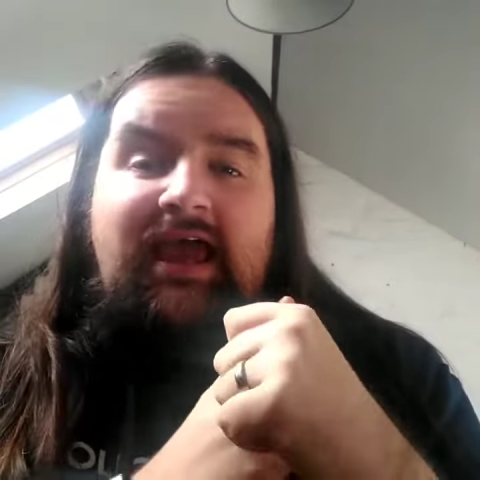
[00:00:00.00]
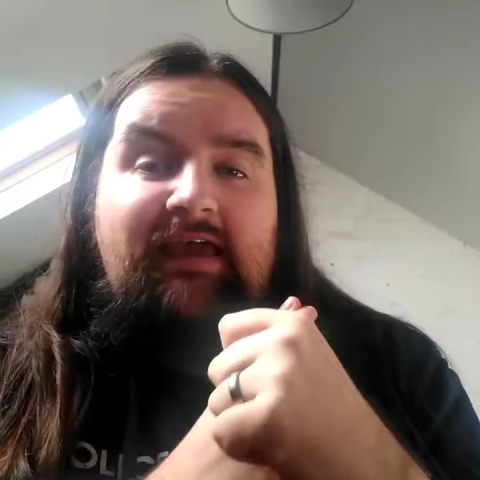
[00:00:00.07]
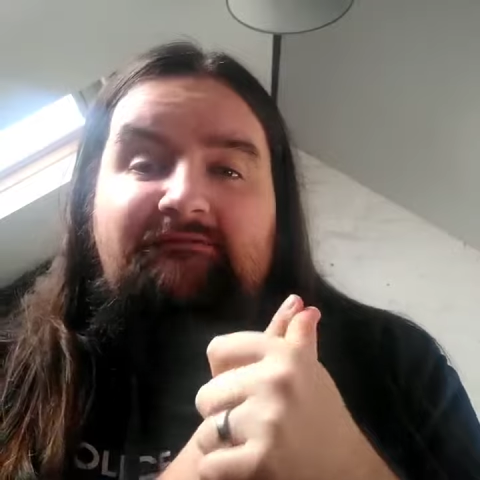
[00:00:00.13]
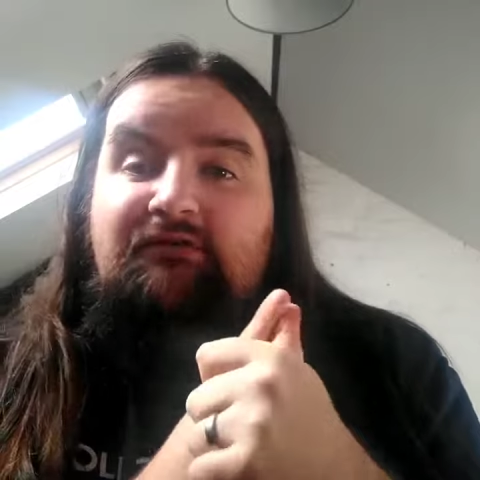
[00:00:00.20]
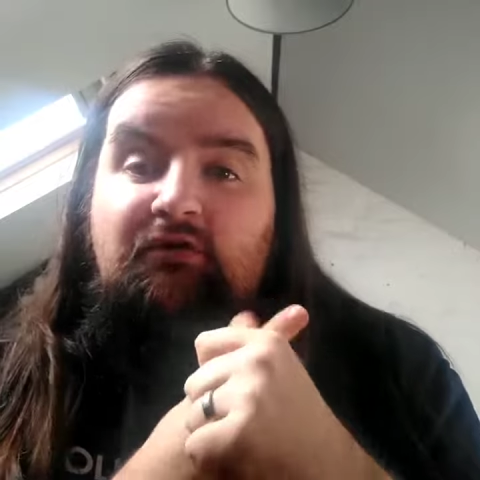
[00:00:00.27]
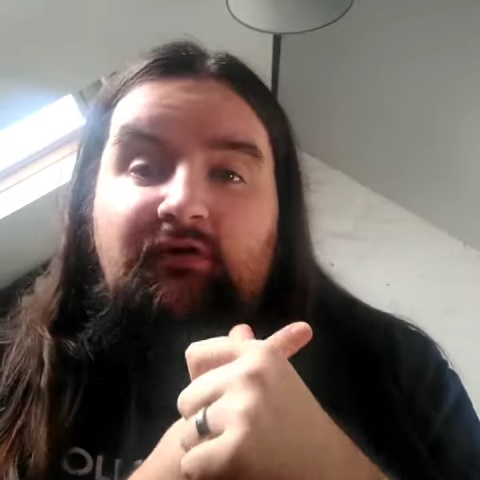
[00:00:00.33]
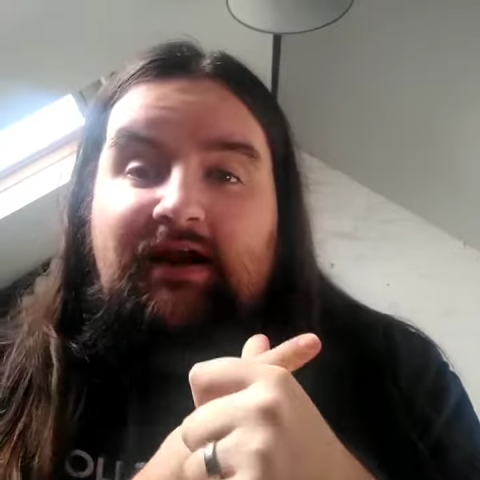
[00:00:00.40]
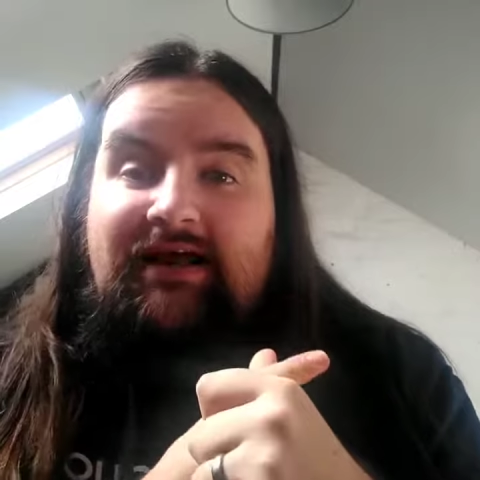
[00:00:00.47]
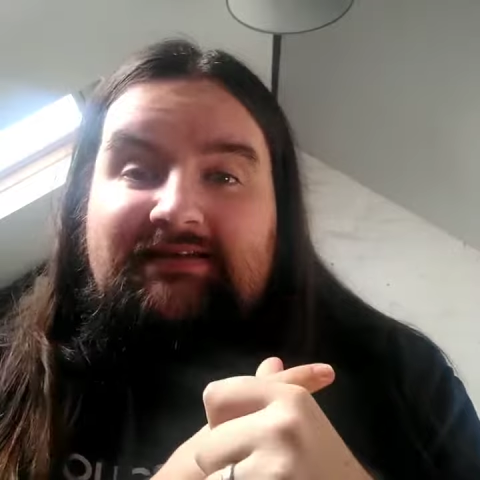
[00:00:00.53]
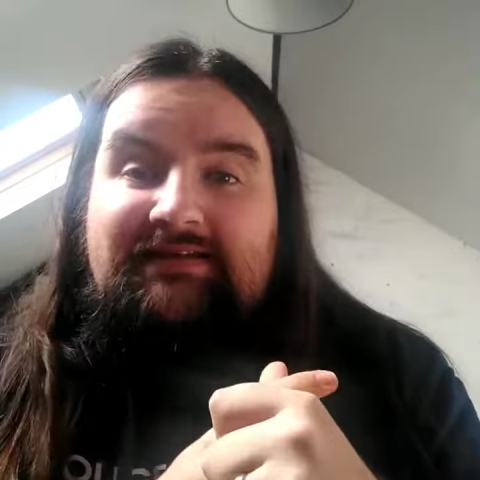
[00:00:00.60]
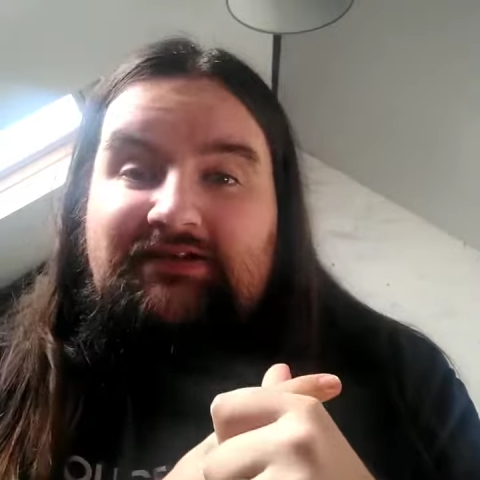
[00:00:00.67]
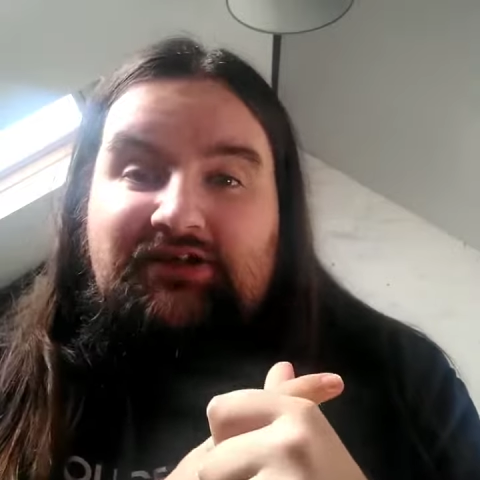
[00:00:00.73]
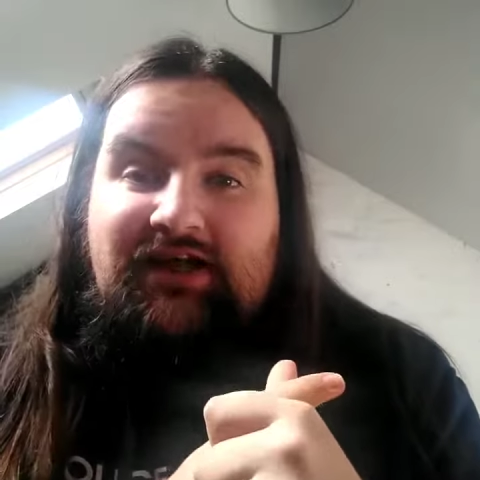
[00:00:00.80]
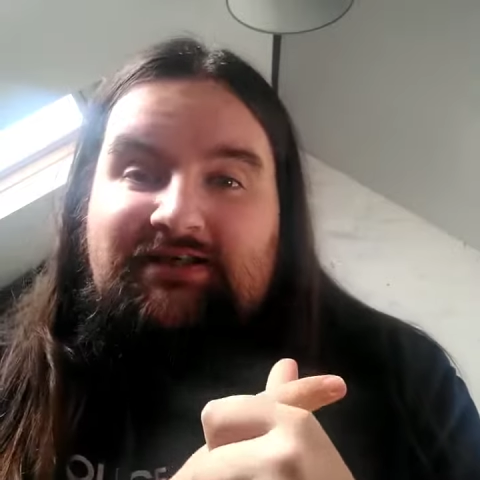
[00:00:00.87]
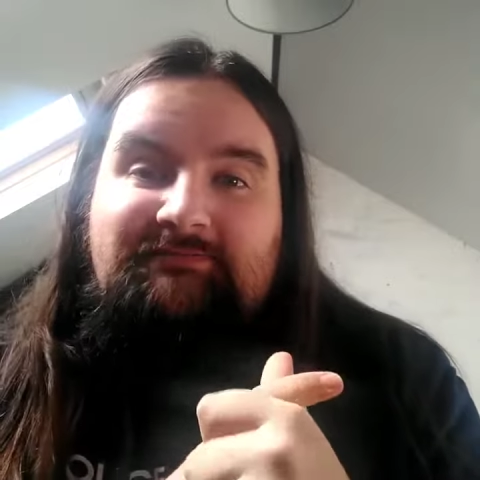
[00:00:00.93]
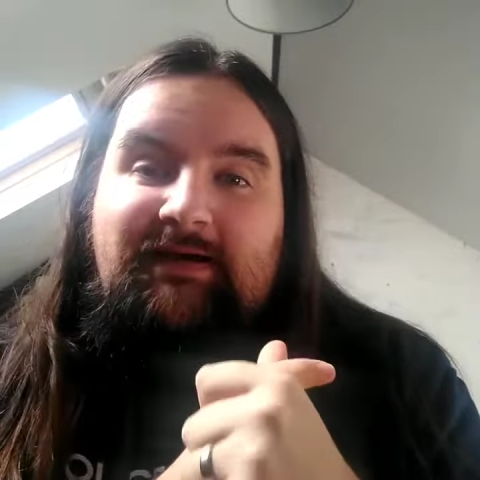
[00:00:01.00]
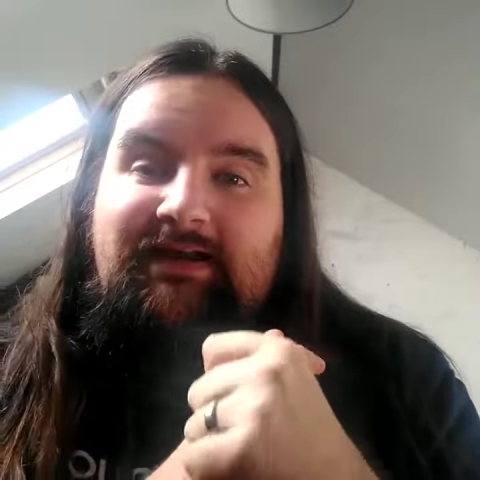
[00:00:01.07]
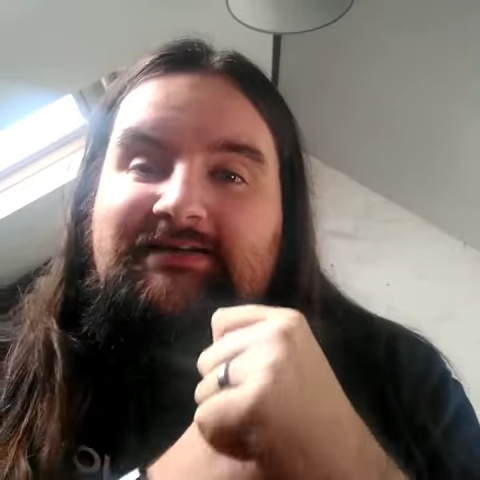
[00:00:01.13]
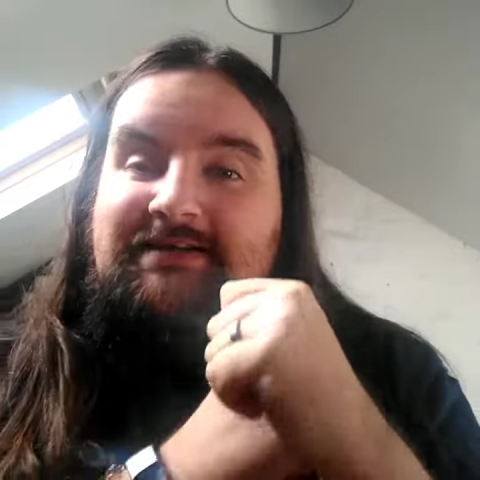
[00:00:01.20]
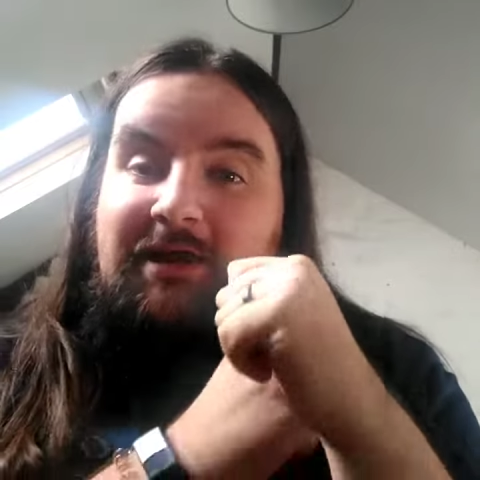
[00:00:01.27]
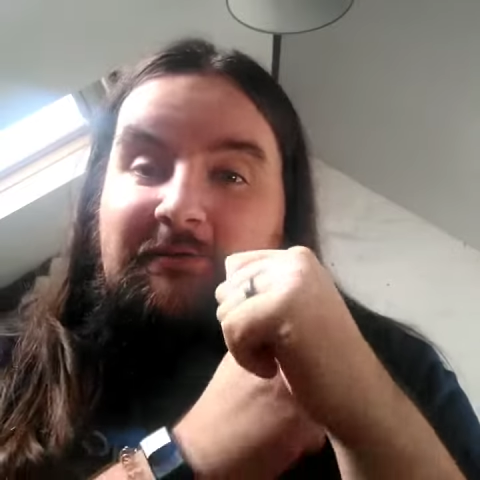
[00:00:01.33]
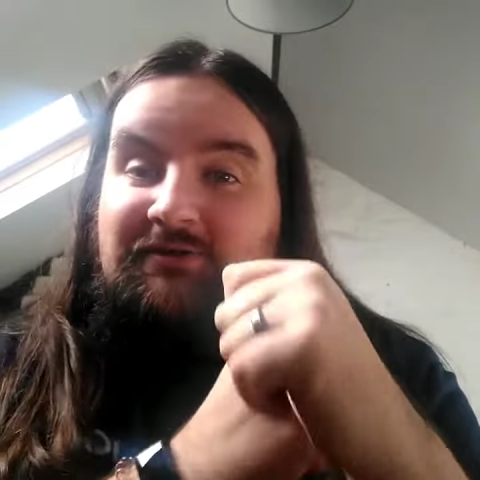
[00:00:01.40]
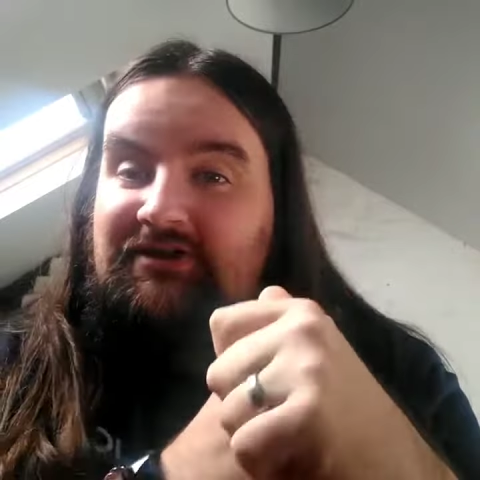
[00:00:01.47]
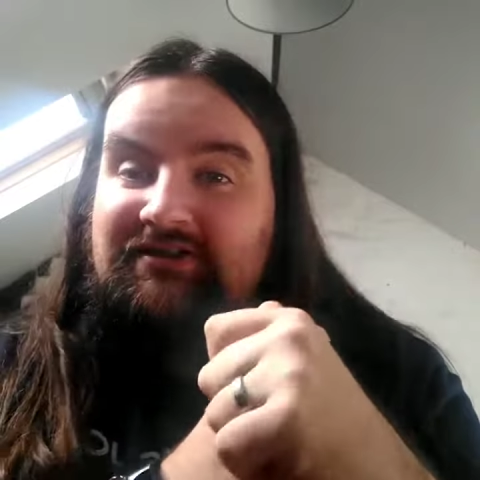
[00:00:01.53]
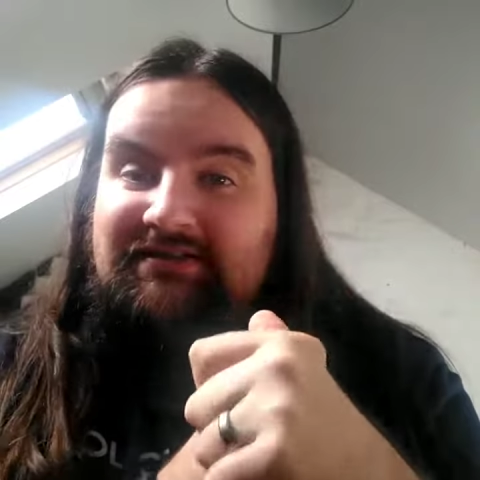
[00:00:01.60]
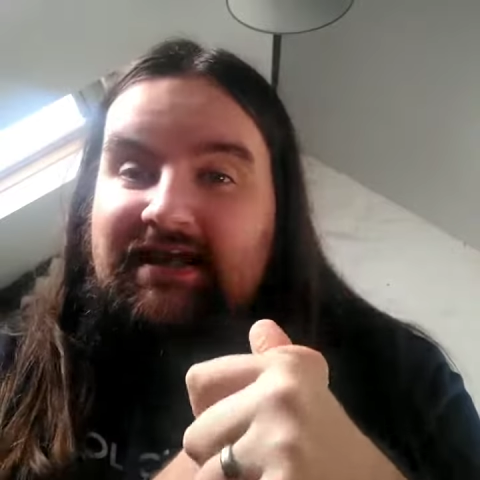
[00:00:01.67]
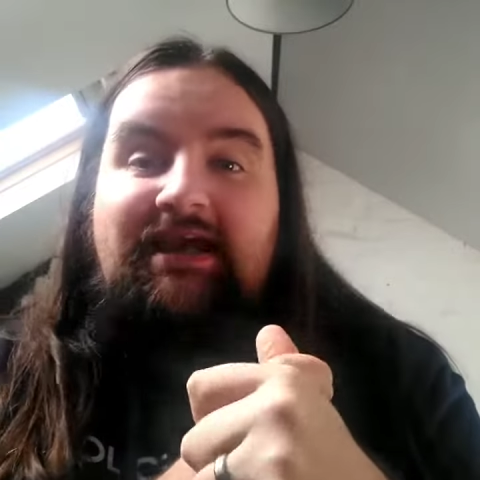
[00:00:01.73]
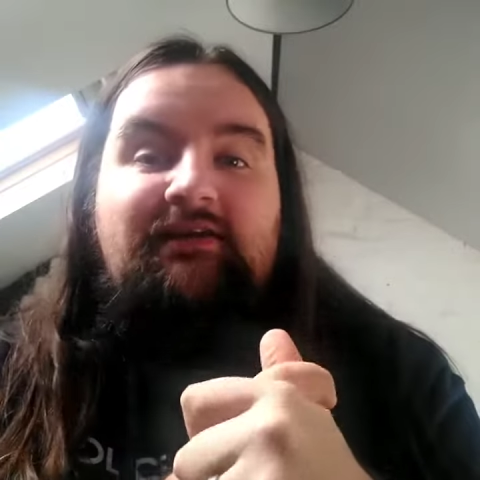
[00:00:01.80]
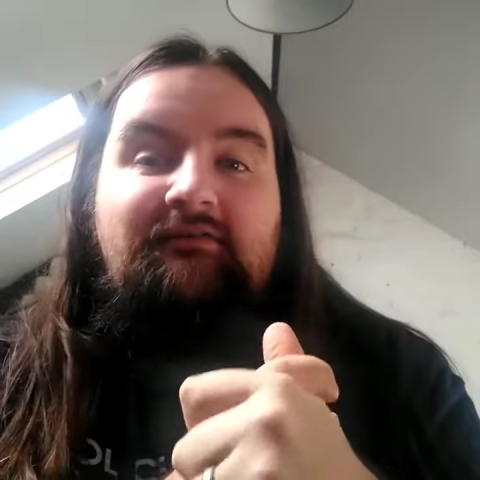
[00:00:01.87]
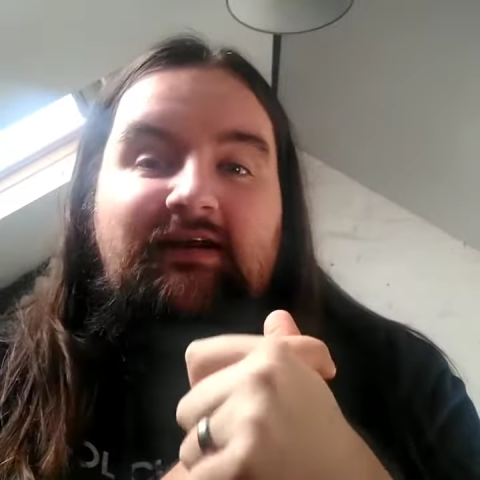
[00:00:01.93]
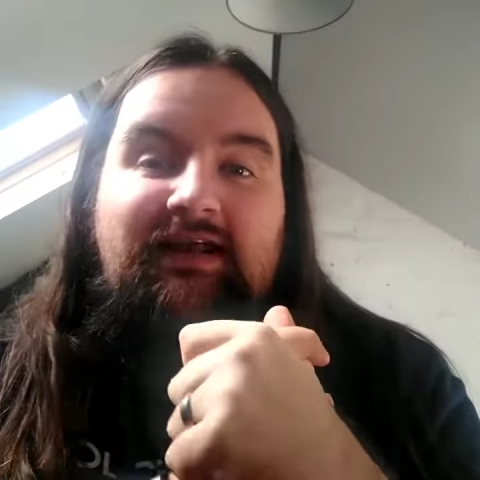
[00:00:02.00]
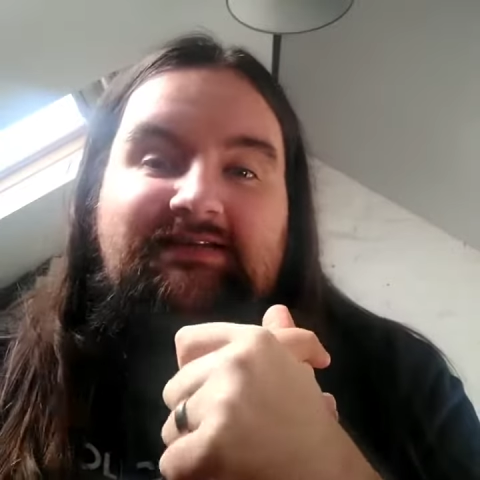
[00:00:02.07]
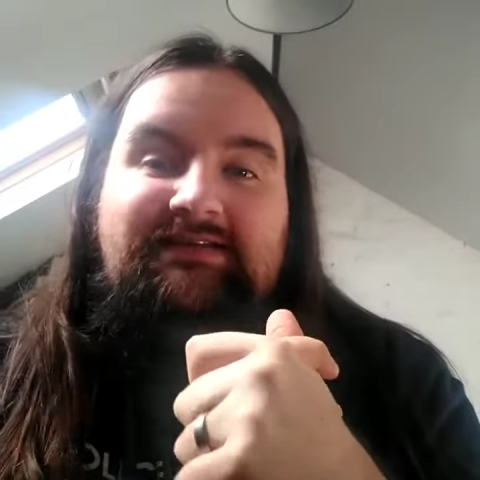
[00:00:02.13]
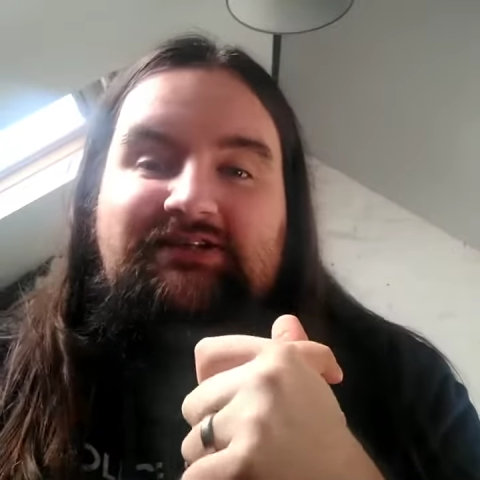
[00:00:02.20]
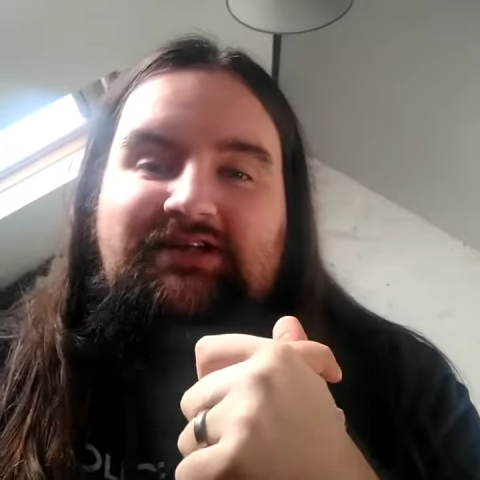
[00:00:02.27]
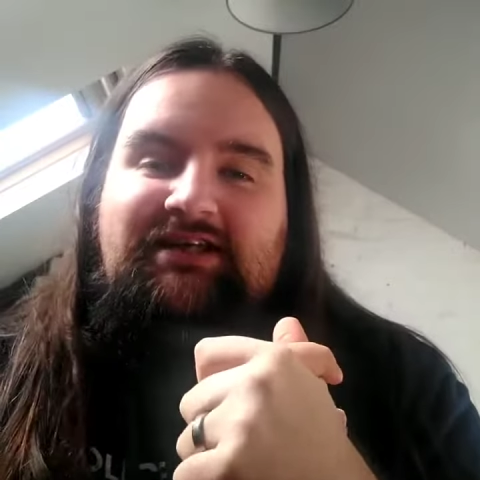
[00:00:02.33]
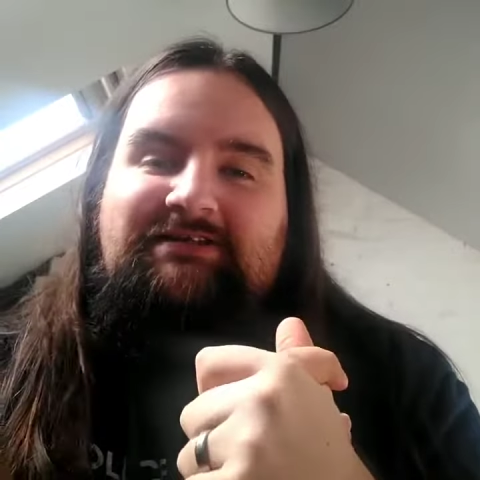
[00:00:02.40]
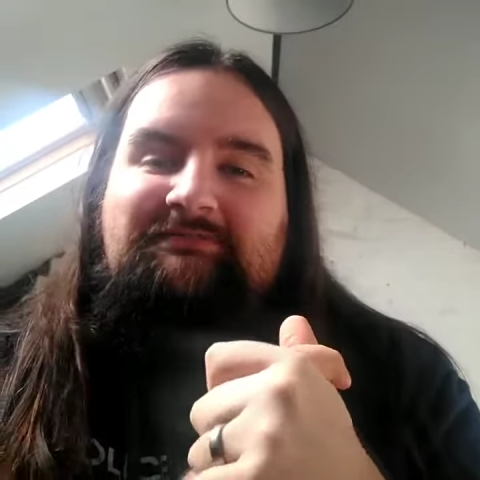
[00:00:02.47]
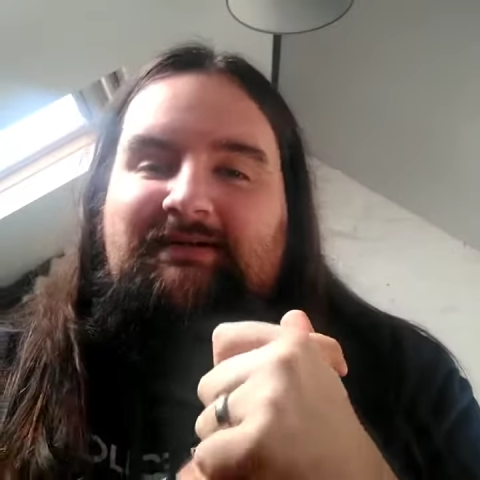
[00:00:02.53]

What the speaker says: If you're an acid jazz band, just say you're an acid jazz